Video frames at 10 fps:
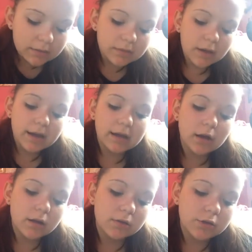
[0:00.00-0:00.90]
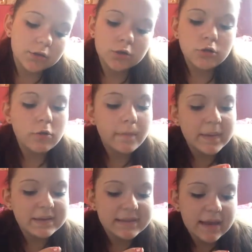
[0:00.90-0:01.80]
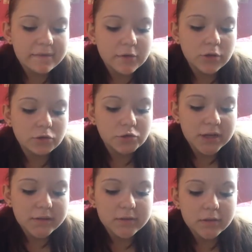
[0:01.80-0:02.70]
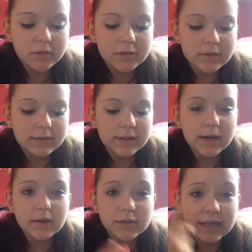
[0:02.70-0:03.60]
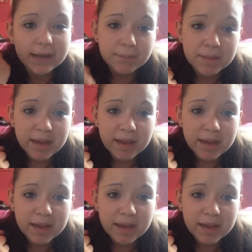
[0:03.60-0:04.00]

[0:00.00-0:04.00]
So I got the number 7 translucent, because I had my